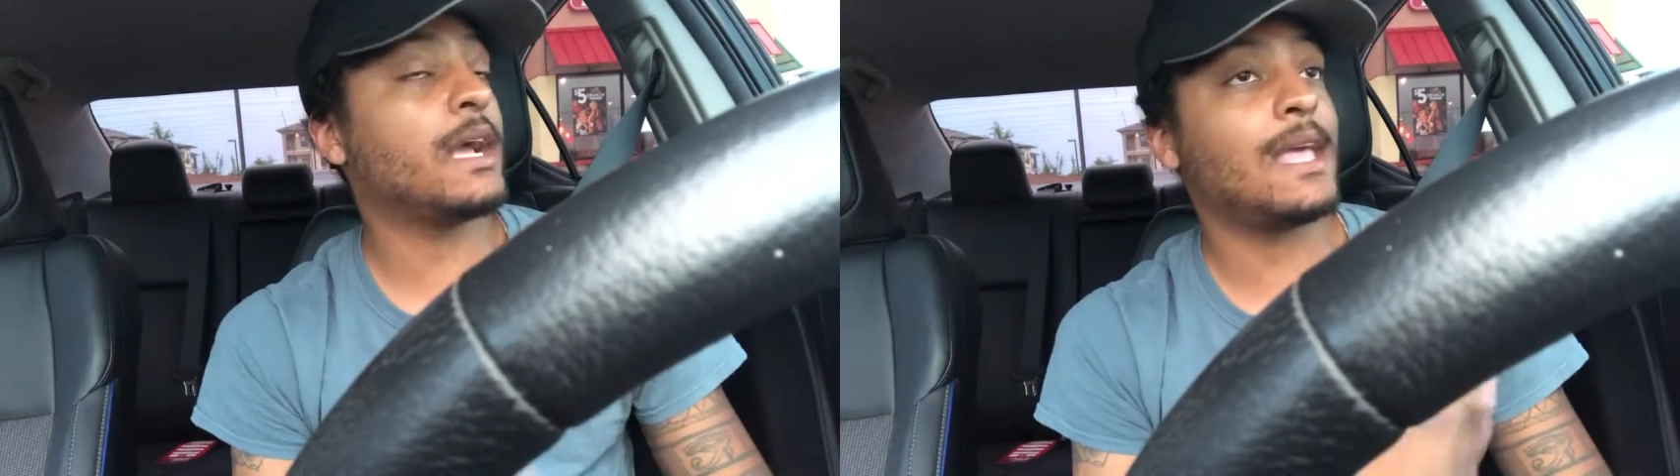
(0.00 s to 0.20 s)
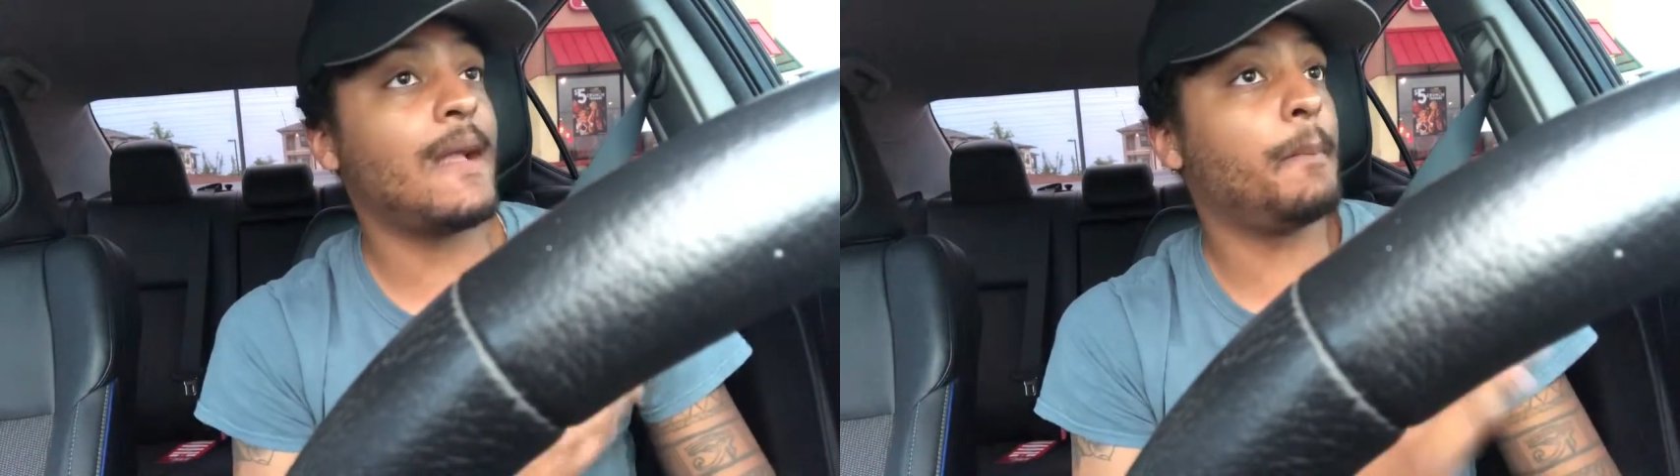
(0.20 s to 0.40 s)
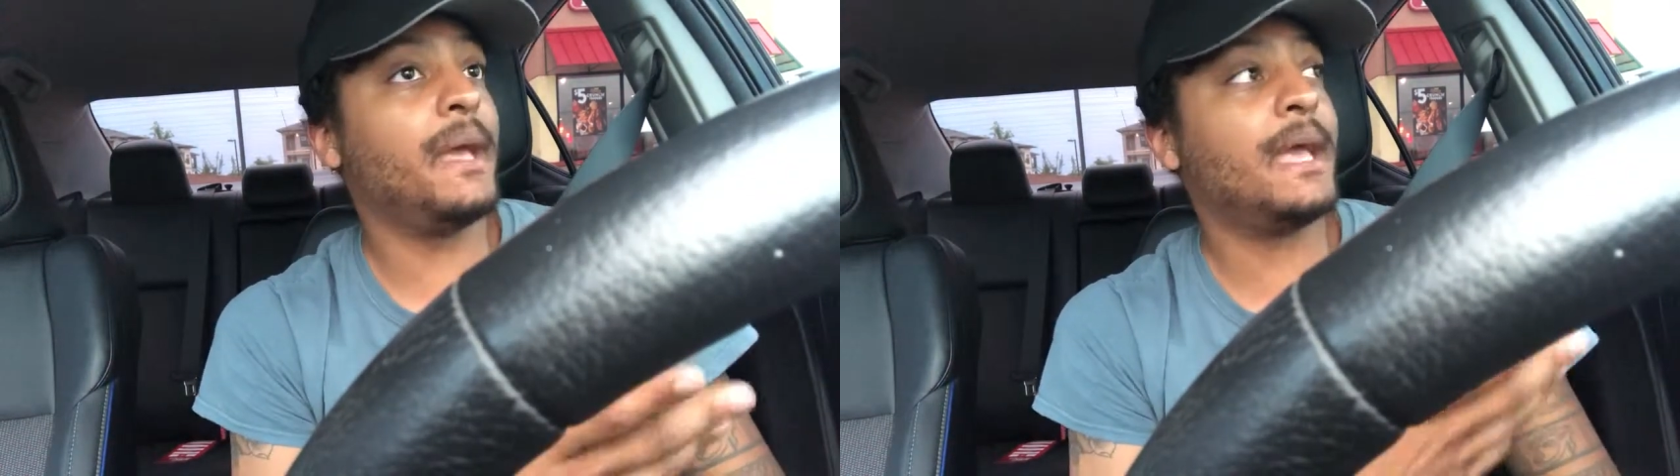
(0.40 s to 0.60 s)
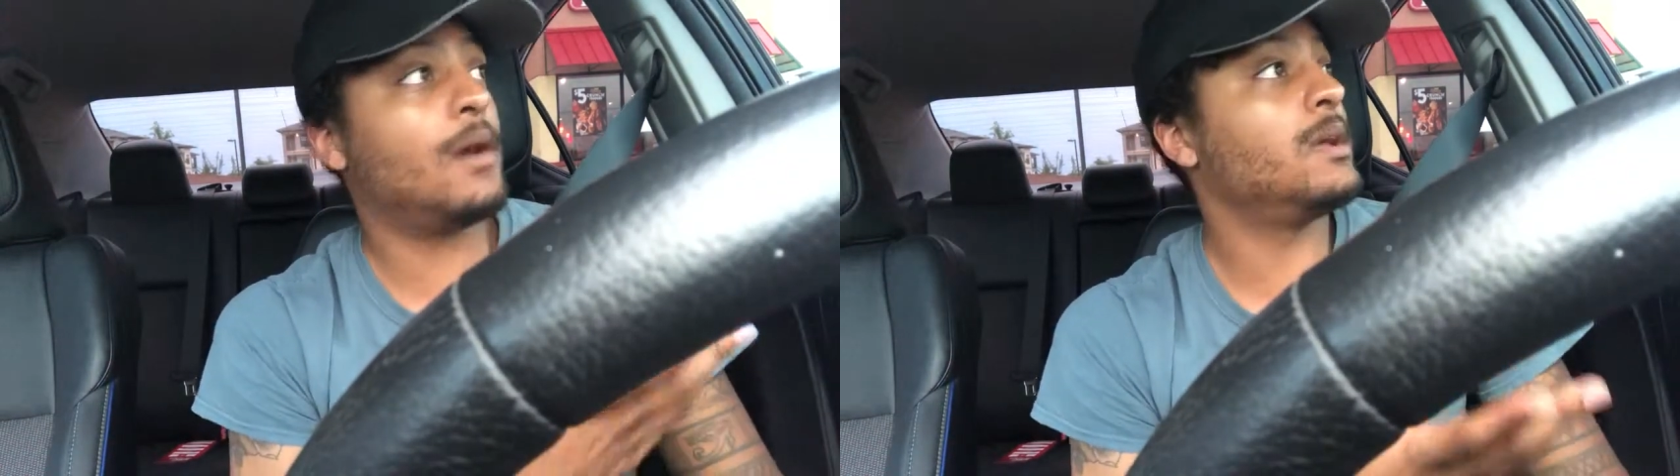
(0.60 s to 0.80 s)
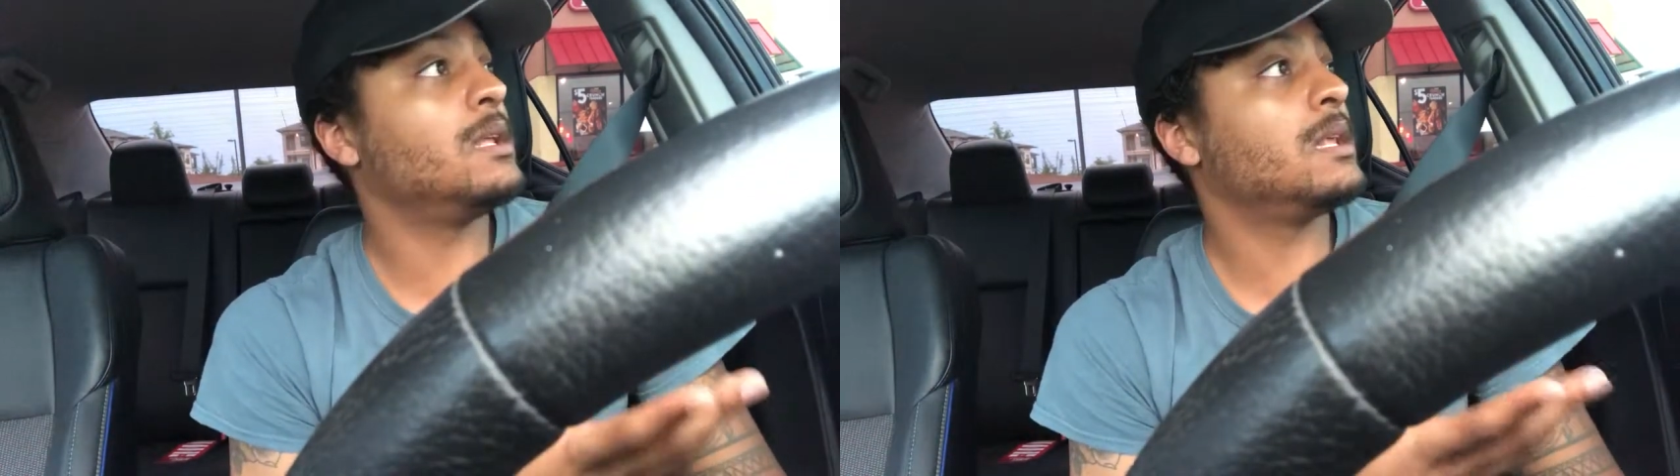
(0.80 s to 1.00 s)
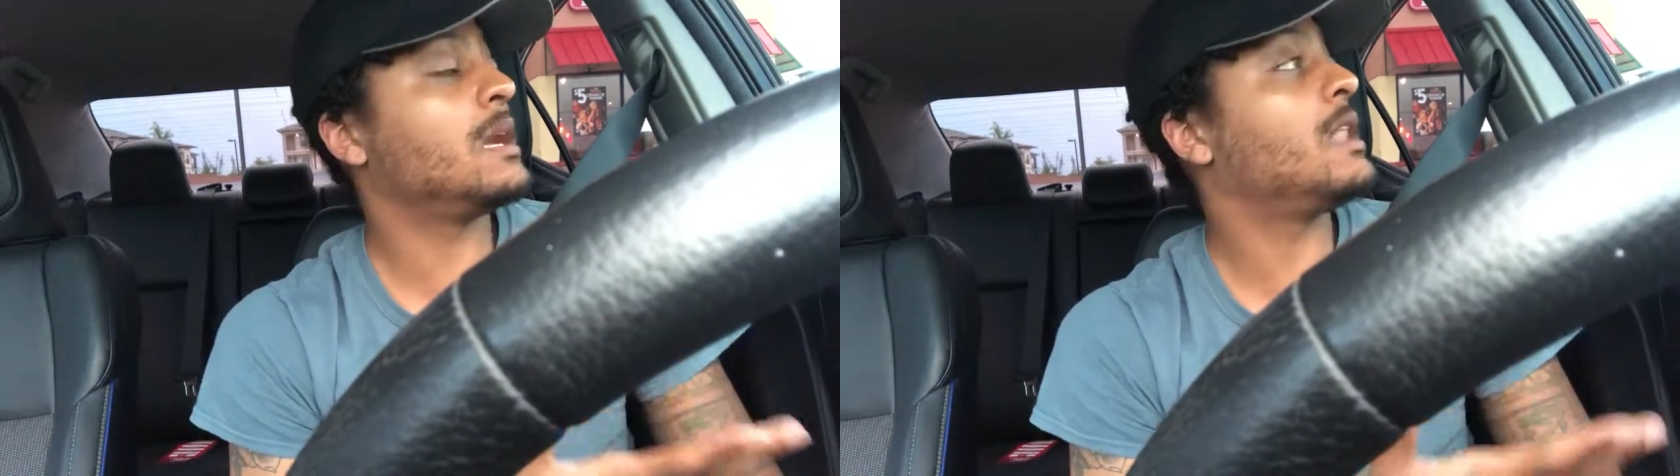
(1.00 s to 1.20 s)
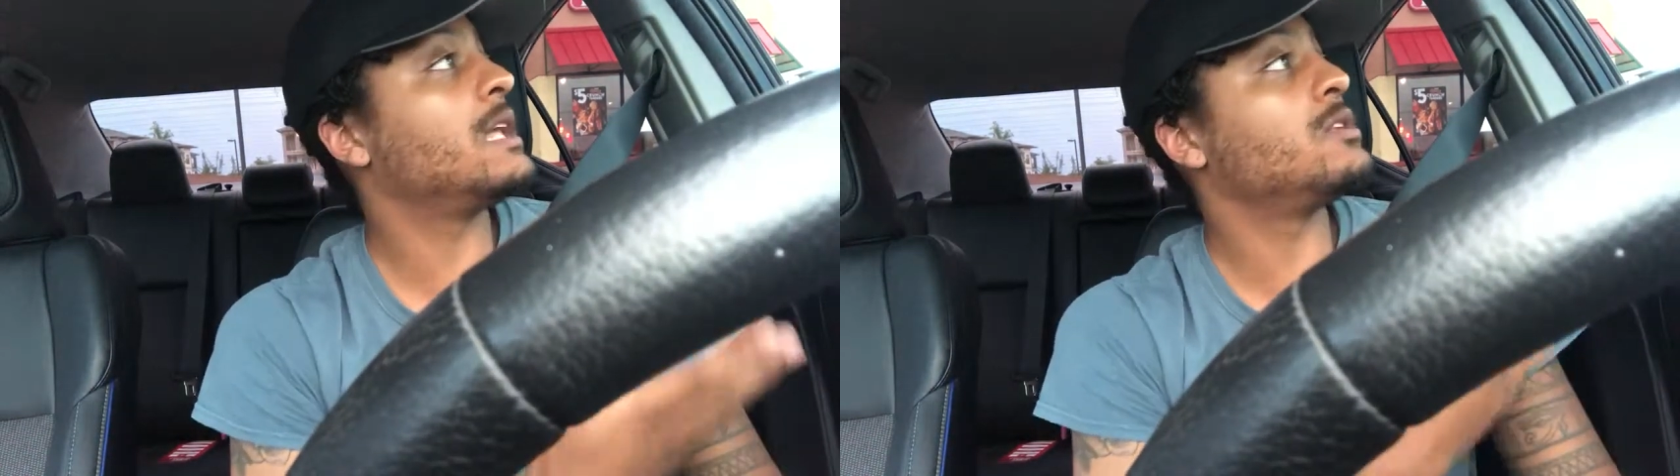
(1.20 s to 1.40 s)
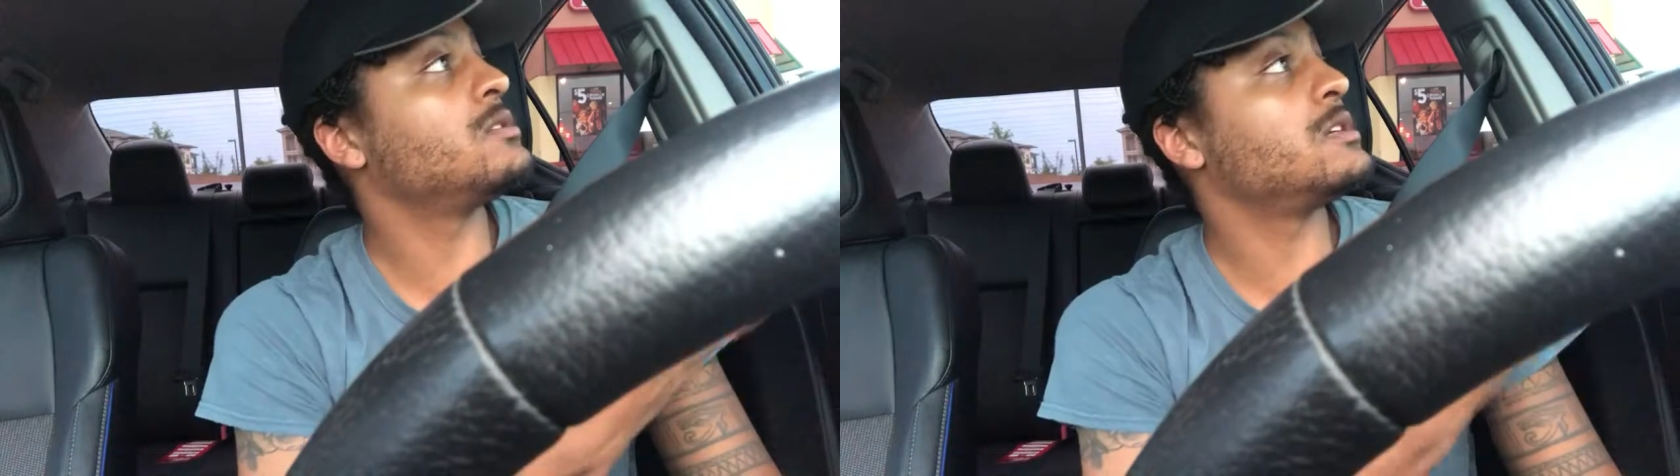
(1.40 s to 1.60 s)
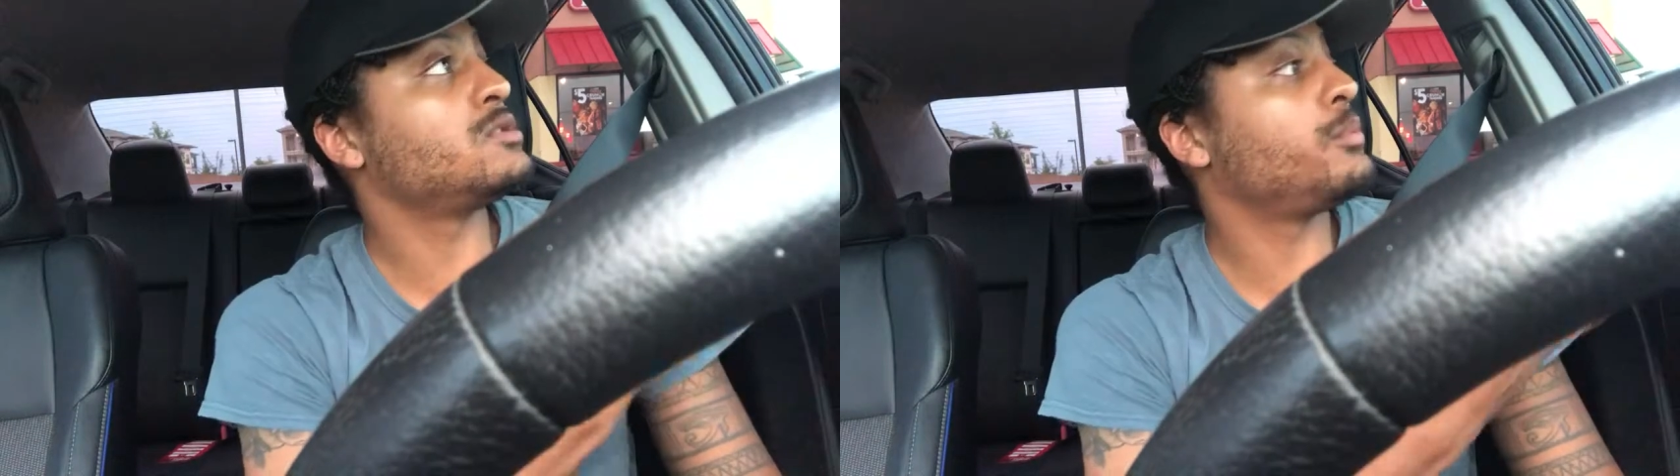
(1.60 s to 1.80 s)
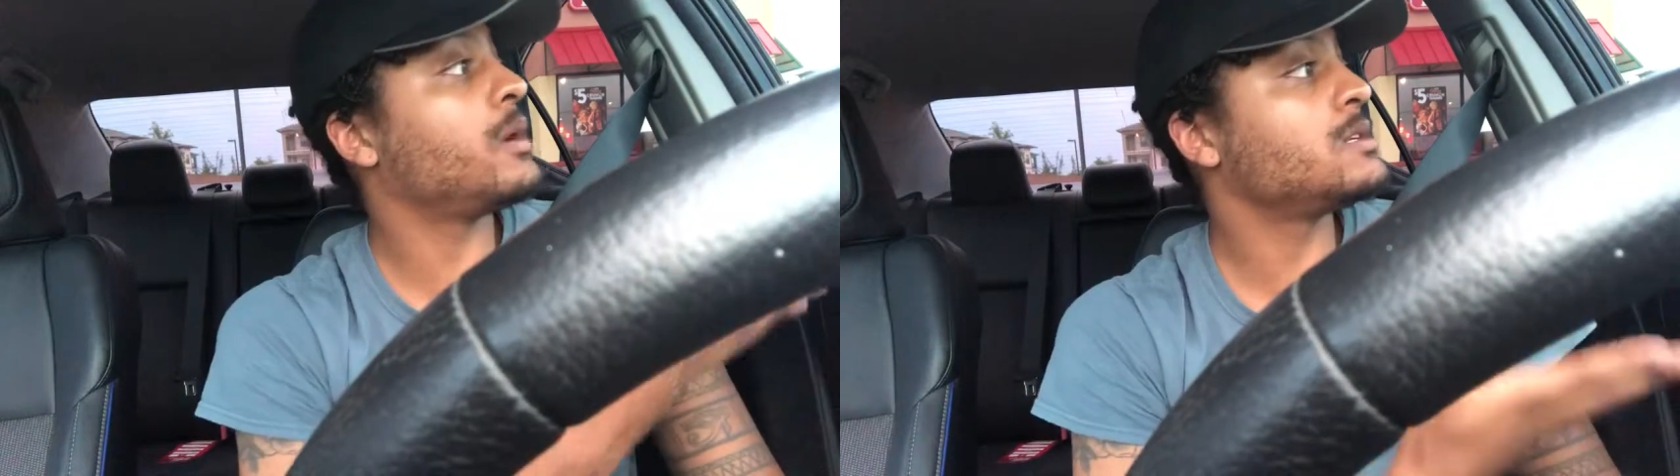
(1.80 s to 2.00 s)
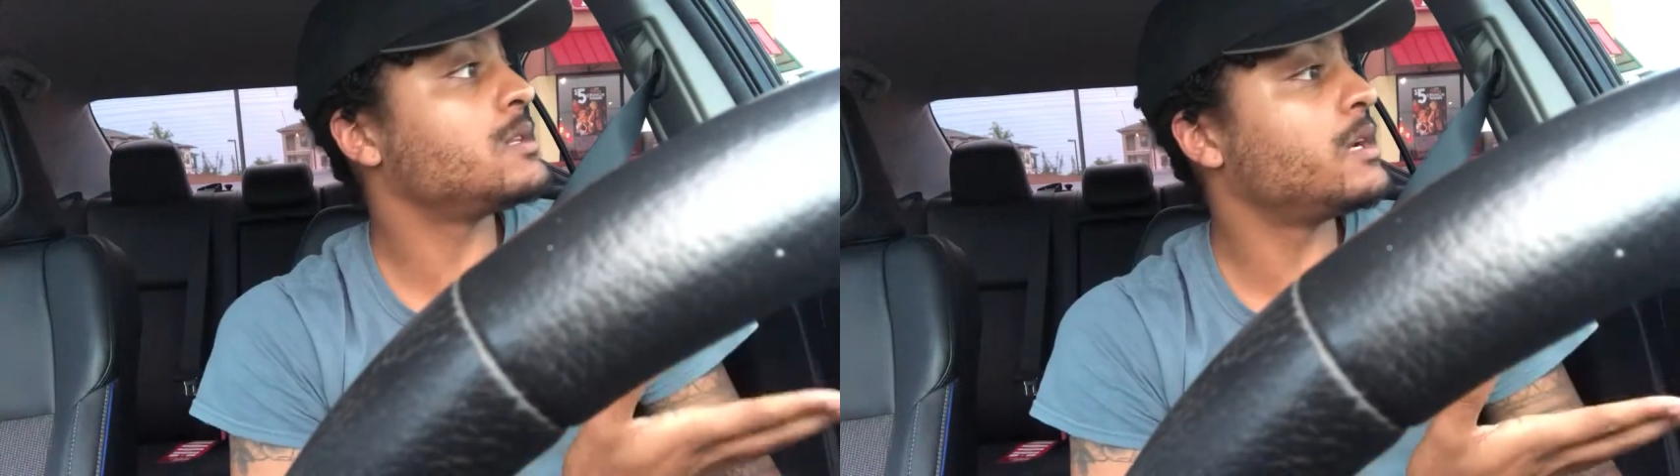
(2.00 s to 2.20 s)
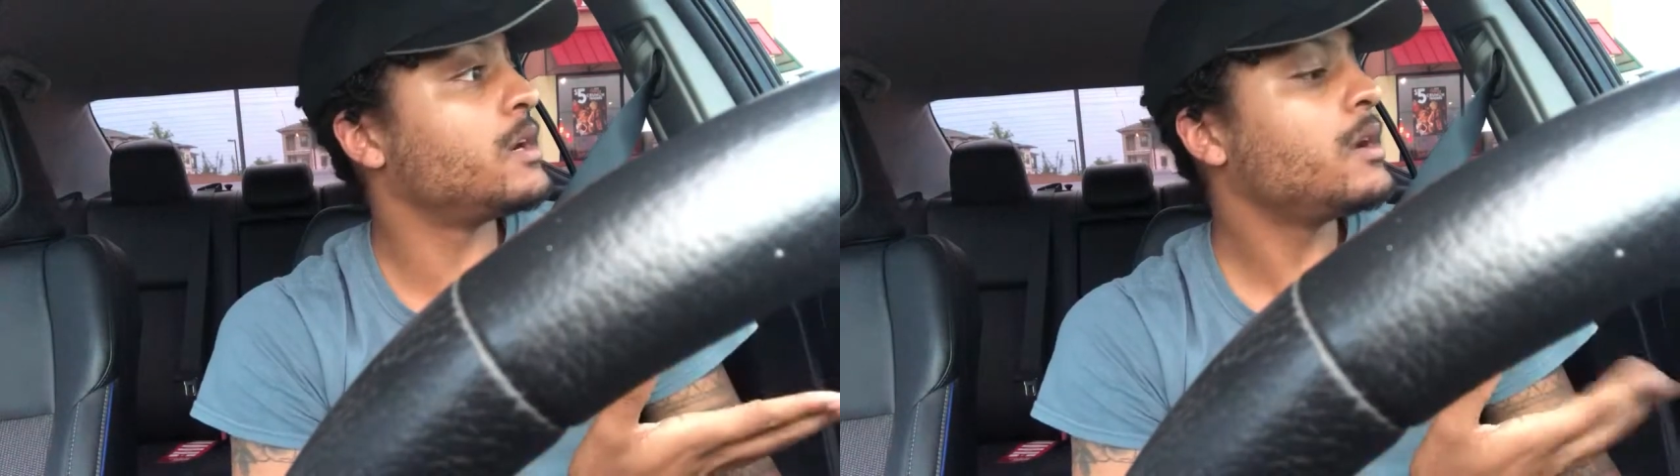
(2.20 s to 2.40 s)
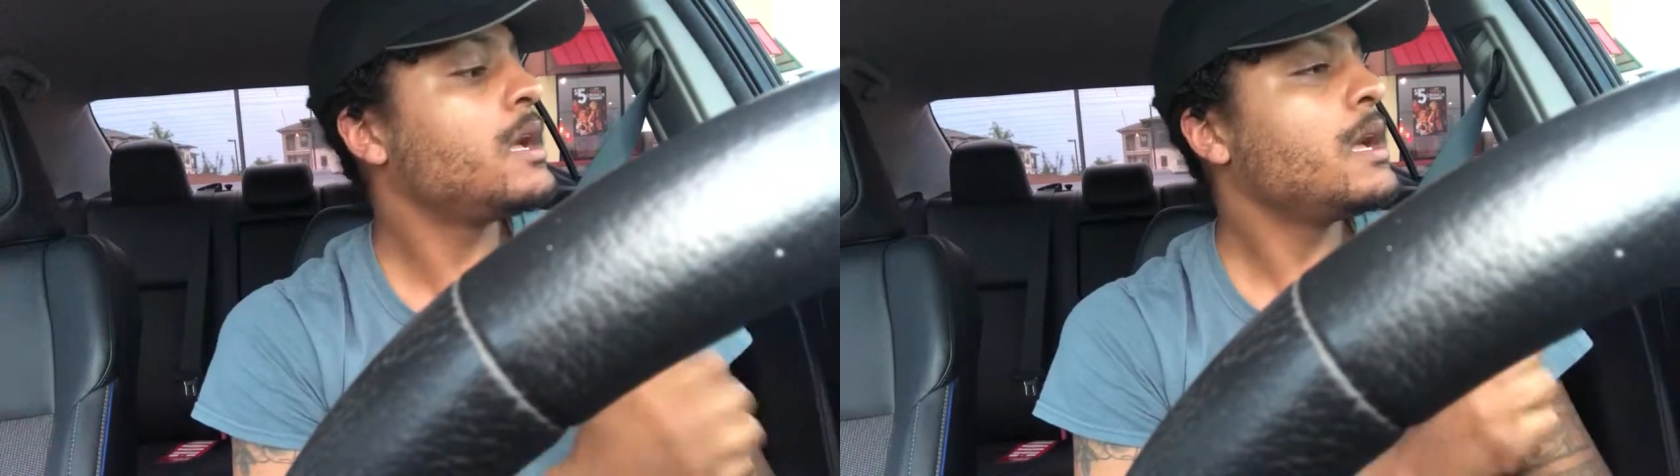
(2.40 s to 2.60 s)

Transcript: I can't make out anything. All I know is there's a person there,